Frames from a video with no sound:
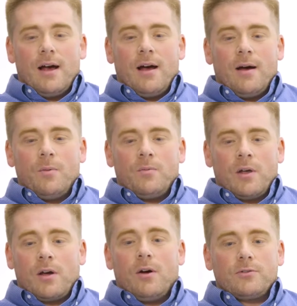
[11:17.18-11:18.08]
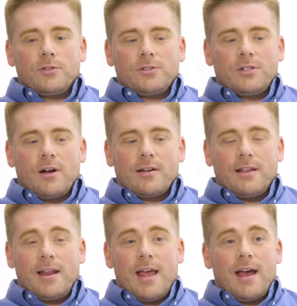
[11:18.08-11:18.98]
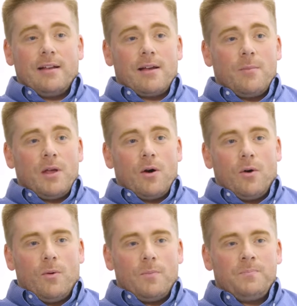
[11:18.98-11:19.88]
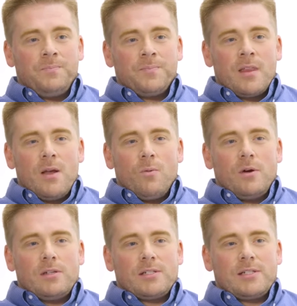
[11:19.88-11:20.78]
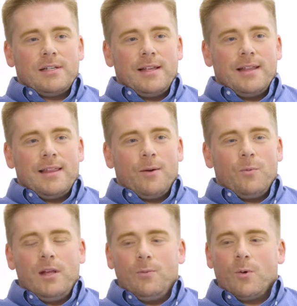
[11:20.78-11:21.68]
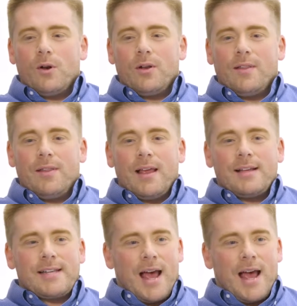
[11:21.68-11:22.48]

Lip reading: The culture shock that I had coming home was that we weren't as